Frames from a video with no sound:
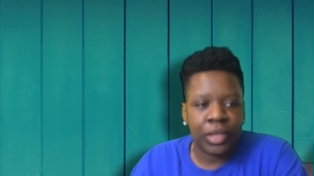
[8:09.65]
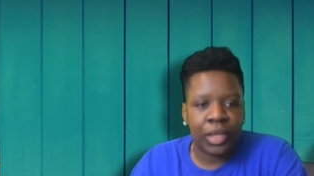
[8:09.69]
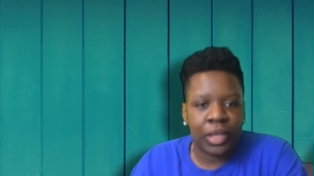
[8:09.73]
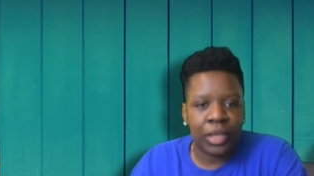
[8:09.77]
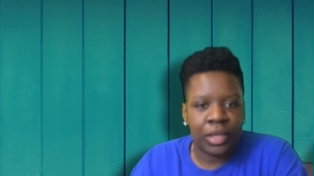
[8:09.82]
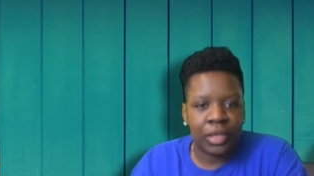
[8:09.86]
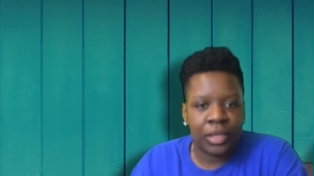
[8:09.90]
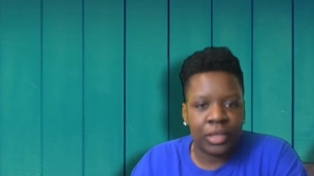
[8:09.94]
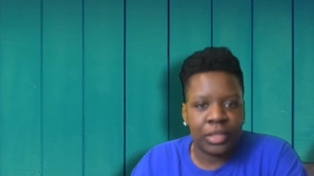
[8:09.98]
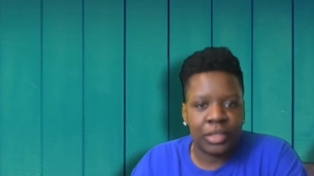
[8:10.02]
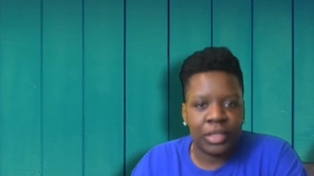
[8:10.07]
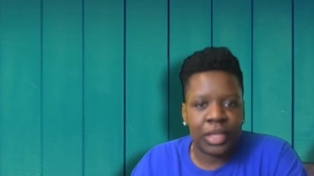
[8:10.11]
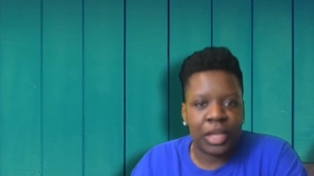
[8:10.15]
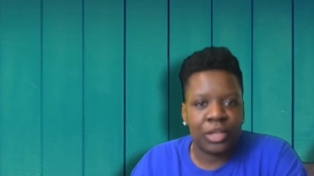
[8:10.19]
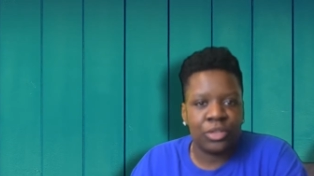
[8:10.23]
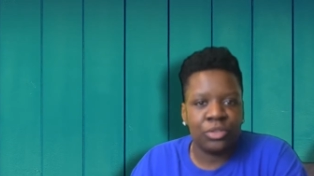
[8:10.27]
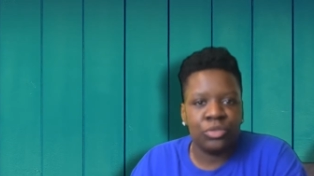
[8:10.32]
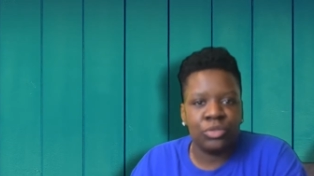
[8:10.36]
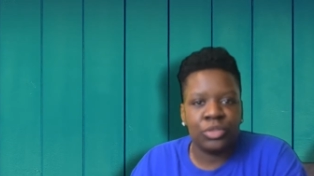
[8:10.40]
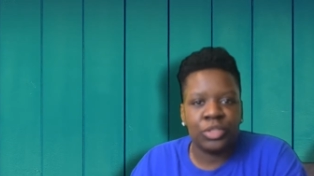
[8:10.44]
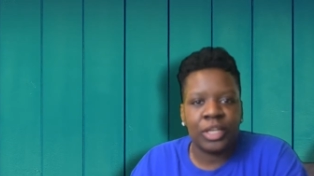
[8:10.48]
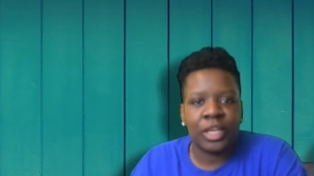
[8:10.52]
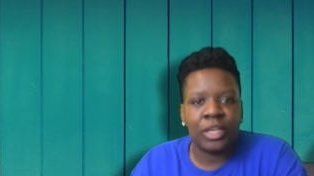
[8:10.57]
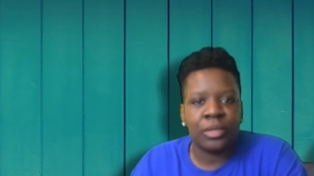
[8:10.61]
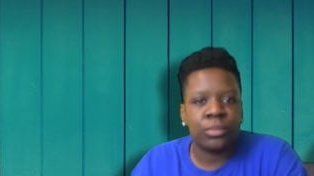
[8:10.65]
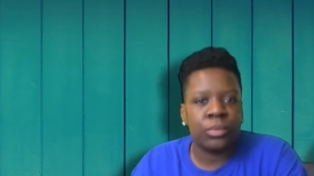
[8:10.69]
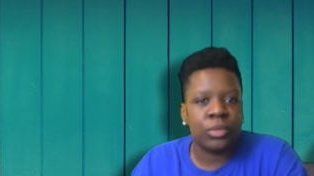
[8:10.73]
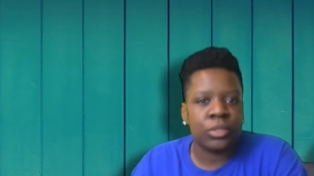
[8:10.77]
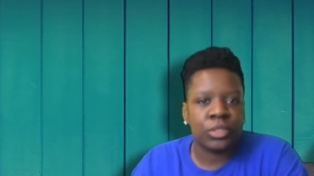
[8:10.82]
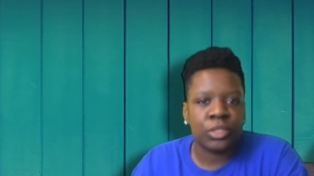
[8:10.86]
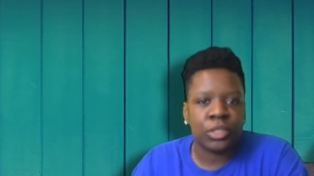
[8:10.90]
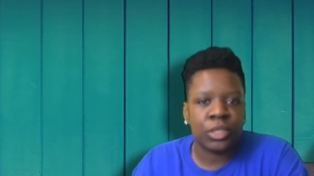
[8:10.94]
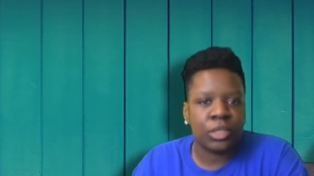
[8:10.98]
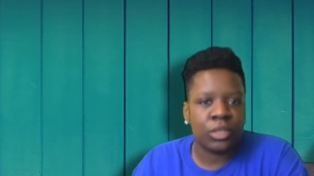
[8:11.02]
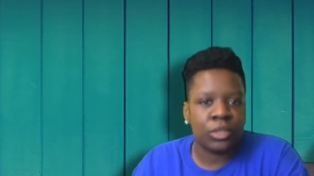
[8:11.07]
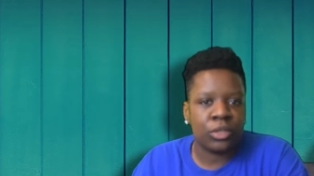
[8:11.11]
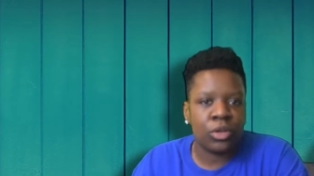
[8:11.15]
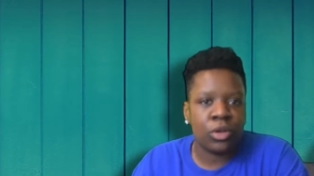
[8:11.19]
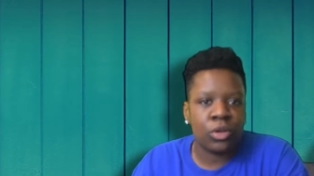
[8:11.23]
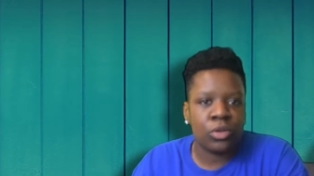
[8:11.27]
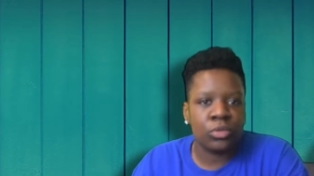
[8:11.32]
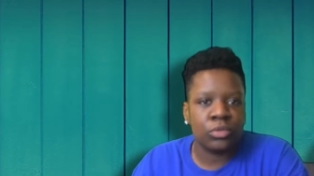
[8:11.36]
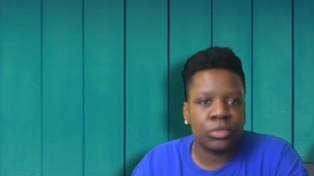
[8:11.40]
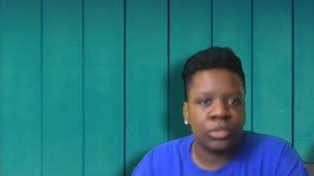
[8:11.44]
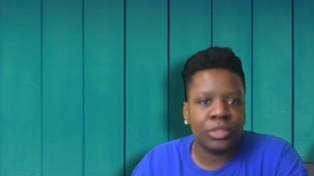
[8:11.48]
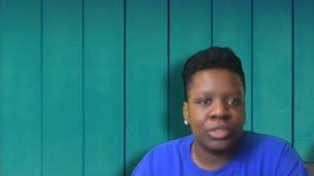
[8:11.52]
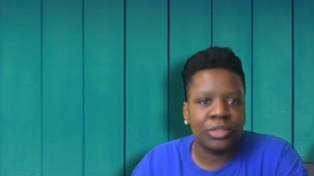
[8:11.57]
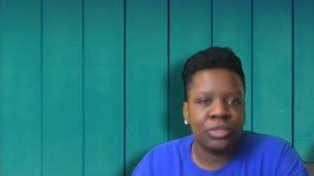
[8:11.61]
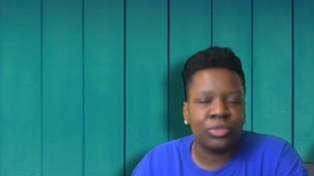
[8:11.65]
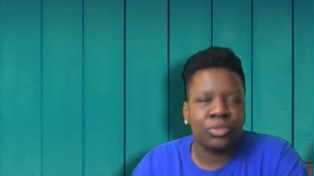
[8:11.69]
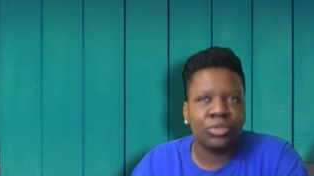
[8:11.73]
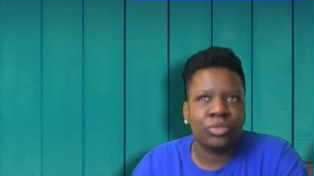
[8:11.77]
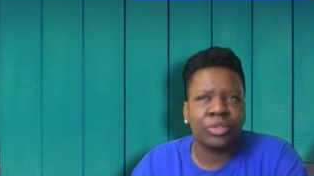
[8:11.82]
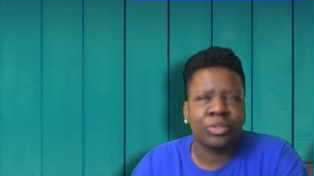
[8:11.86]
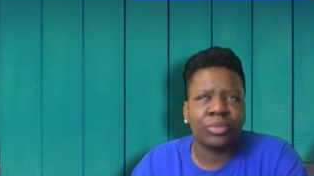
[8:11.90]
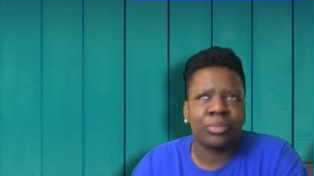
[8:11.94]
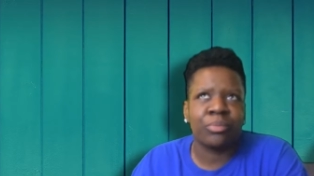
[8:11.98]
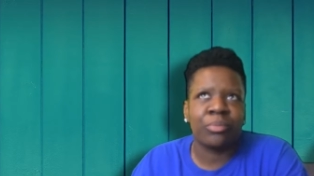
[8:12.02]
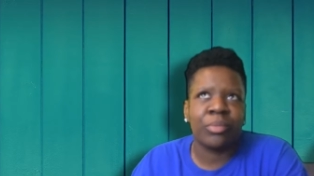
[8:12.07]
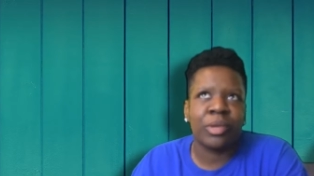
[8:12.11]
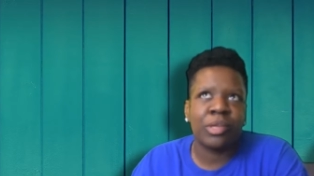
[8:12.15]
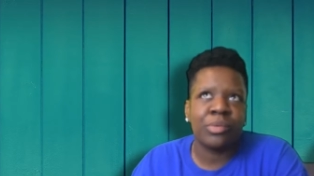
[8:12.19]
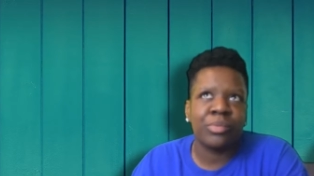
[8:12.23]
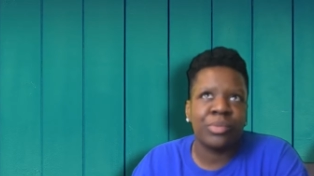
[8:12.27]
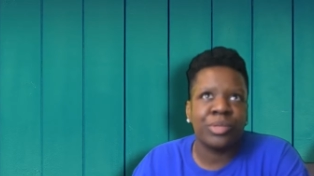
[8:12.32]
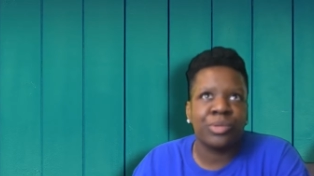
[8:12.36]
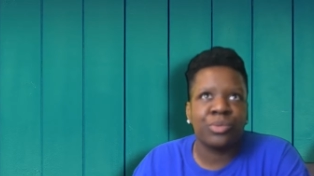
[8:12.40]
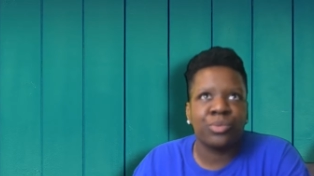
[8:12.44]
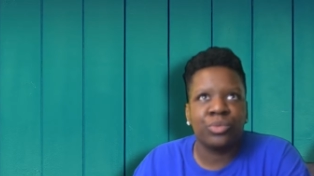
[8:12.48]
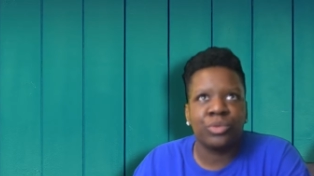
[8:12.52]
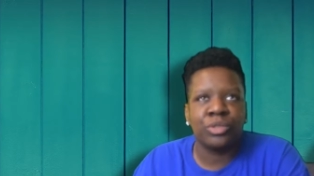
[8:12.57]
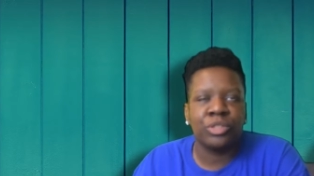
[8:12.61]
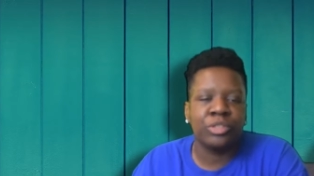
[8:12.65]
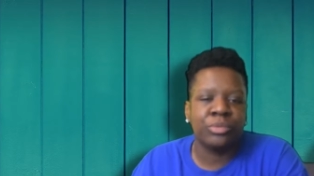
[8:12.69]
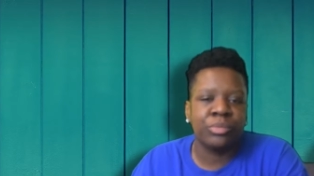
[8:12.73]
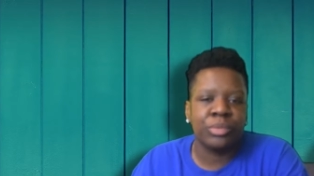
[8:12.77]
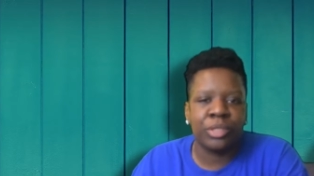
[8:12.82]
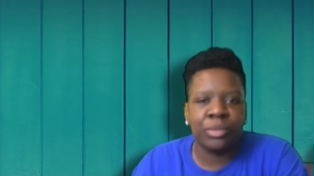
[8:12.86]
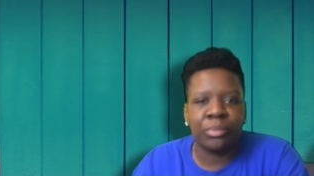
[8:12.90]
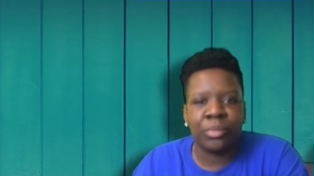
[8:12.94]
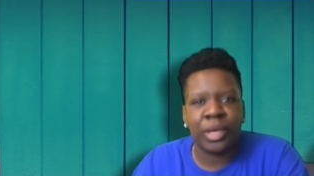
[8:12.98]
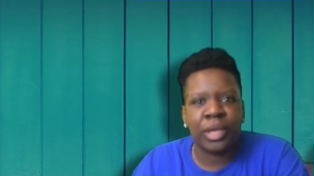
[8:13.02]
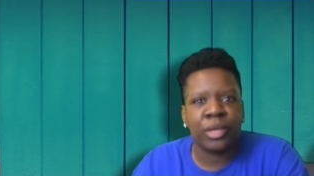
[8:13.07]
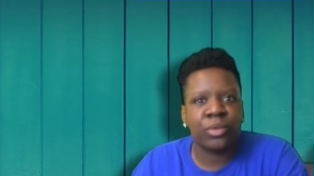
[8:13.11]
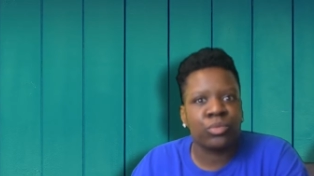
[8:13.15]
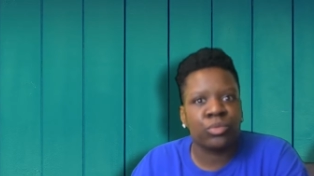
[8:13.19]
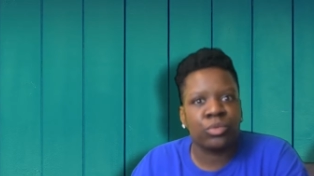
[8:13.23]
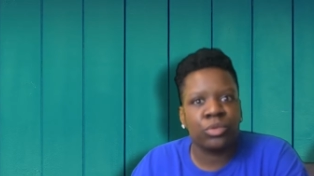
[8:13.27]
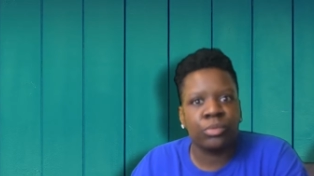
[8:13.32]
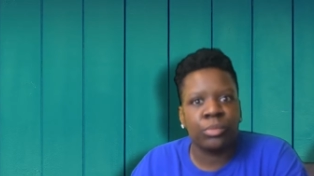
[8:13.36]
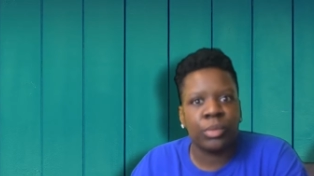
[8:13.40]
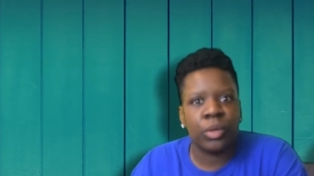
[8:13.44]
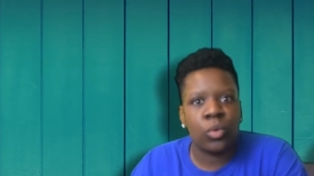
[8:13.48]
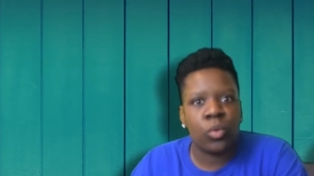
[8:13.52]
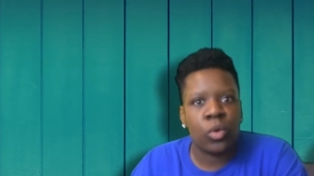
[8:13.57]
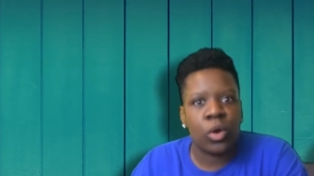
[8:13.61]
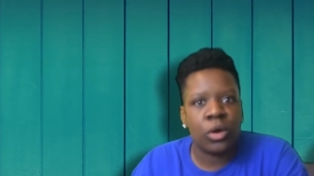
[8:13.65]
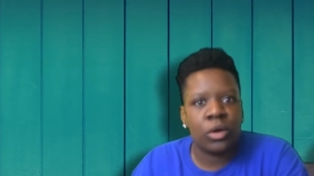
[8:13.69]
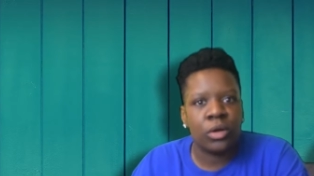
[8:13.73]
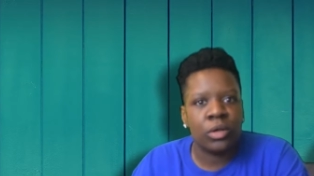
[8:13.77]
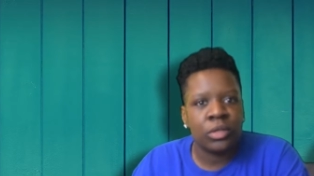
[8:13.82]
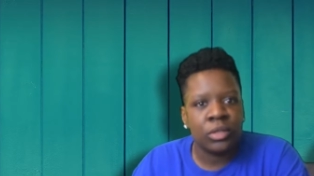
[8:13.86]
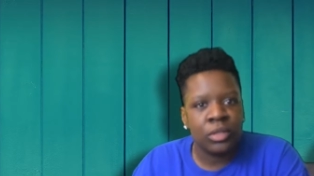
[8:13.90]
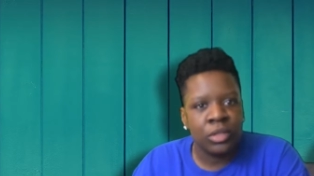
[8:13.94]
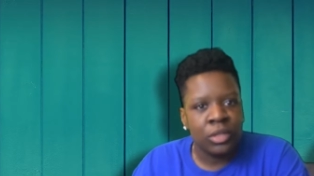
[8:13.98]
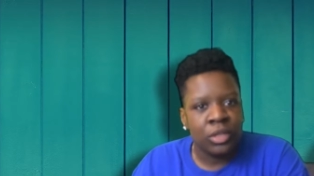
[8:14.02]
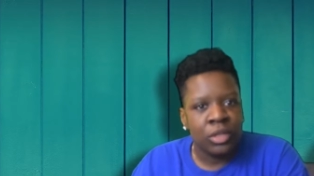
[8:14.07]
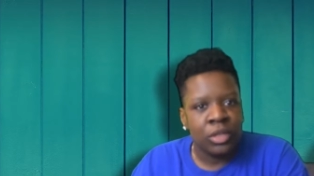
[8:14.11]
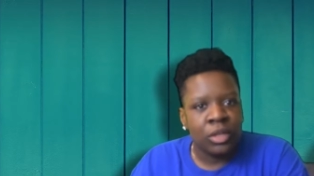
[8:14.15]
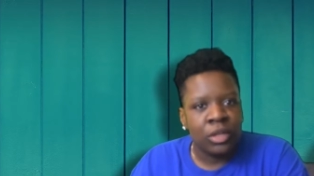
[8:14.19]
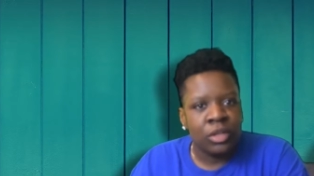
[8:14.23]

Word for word: And I knew tape wasn't going to hold it or maybe it would but it might ruin my wall.